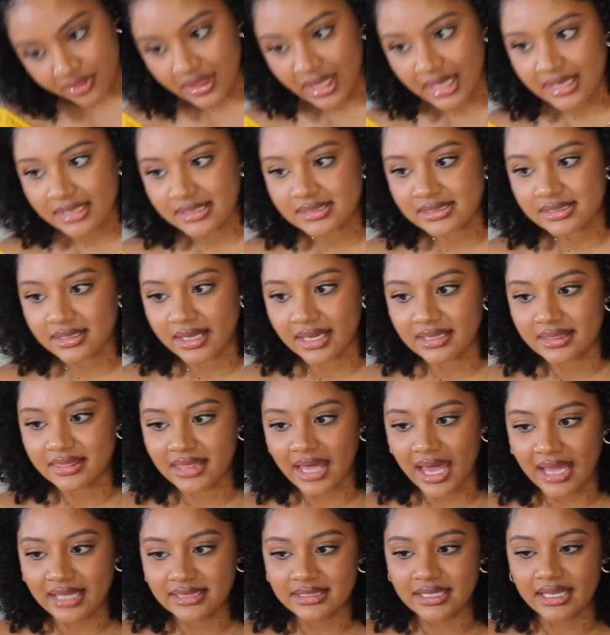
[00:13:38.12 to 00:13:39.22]
things like
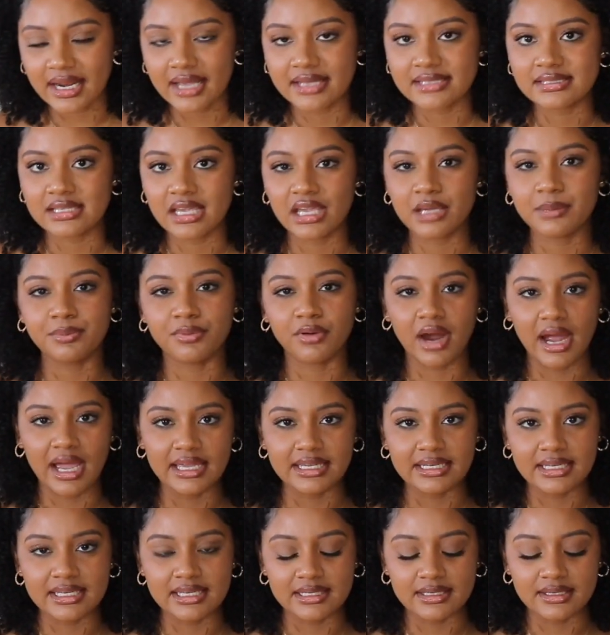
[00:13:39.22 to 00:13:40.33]
that that I take
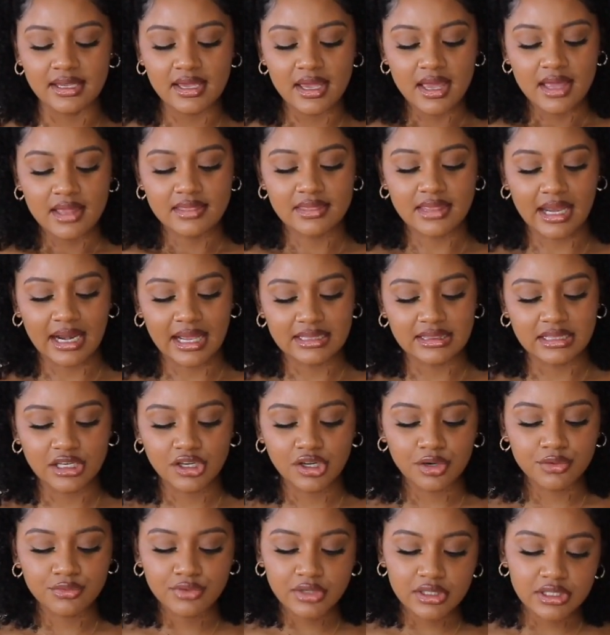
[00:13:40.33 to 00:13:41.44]
pride in, that I think
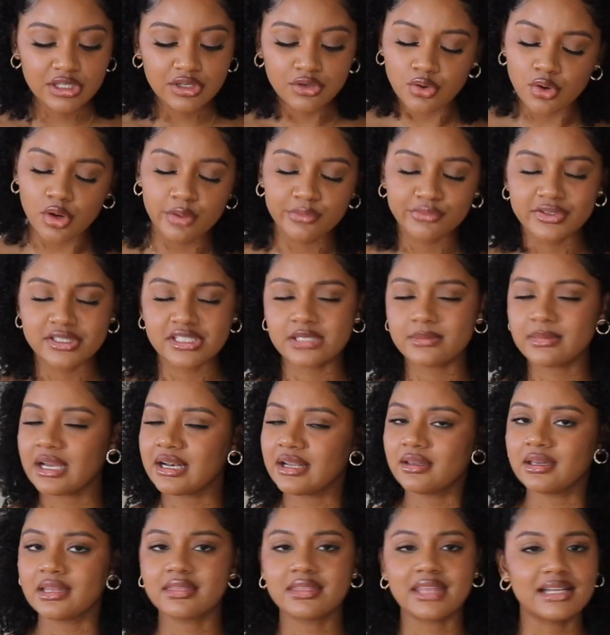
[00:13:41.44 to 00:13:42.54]
are really cool for
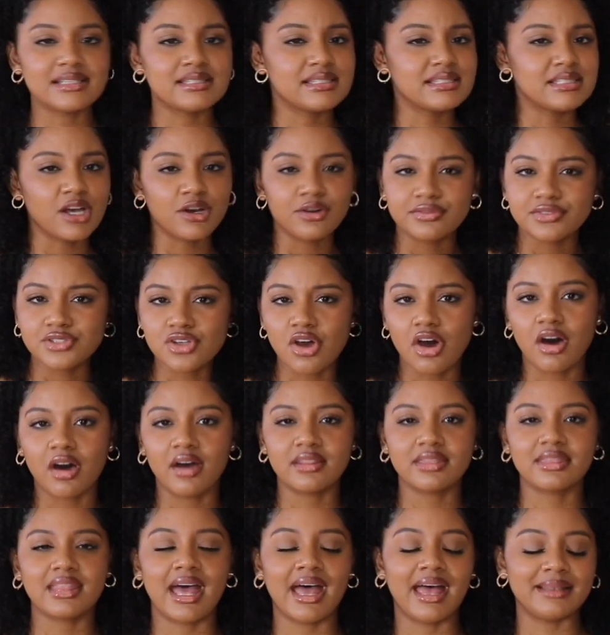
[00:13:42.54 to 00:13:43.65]
somebody that's
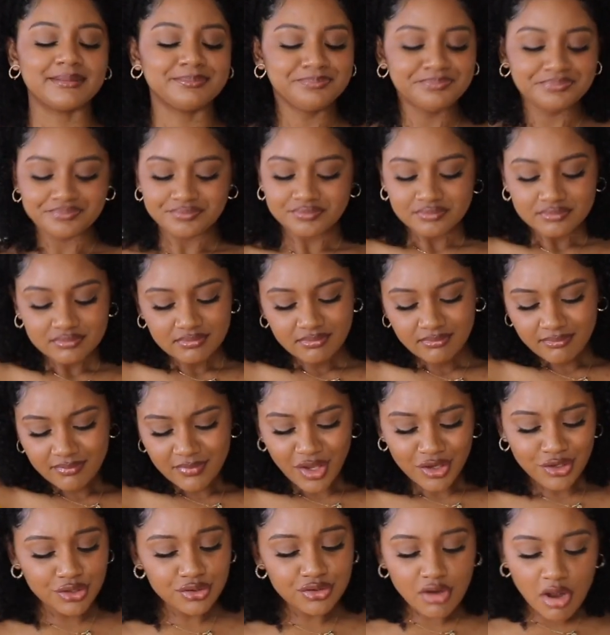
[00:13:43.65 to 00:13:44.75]
self-taught, that,
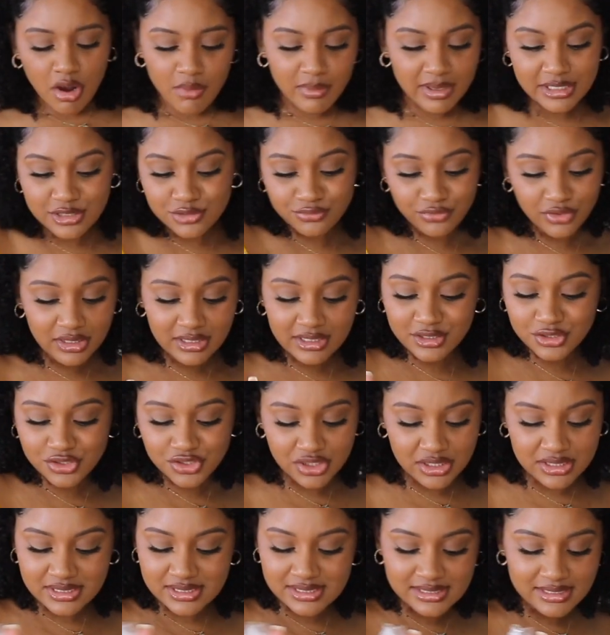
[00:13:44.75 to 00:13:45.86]
you know, is really
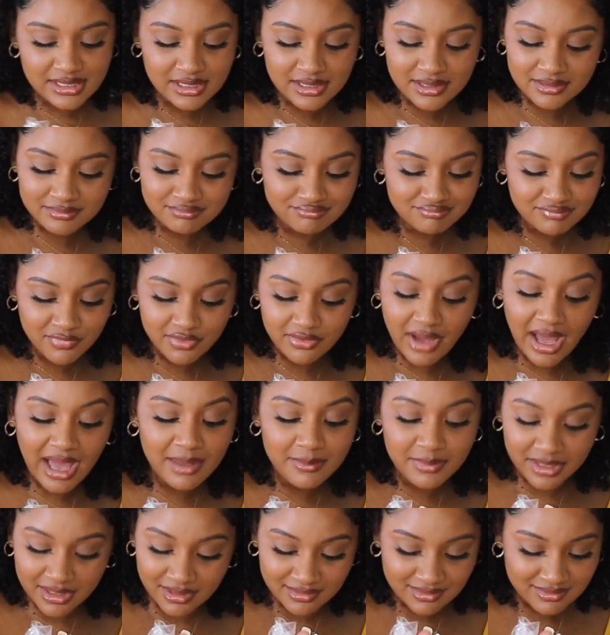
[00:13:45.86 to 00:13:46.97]
just
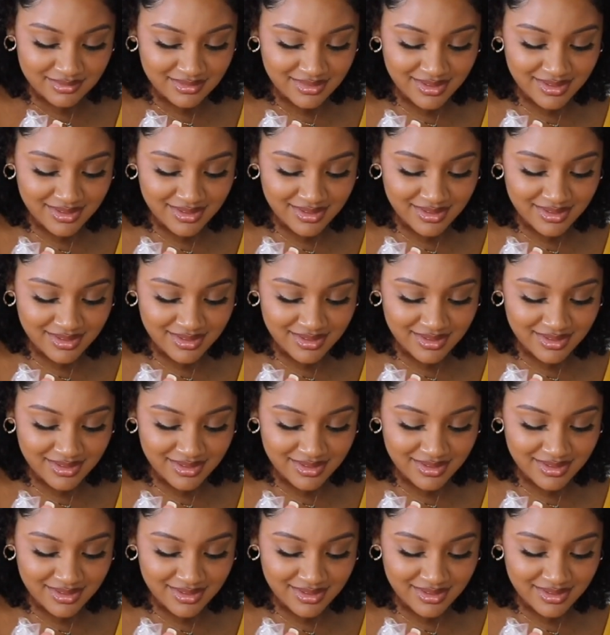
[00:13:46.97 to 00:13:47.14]
vibing,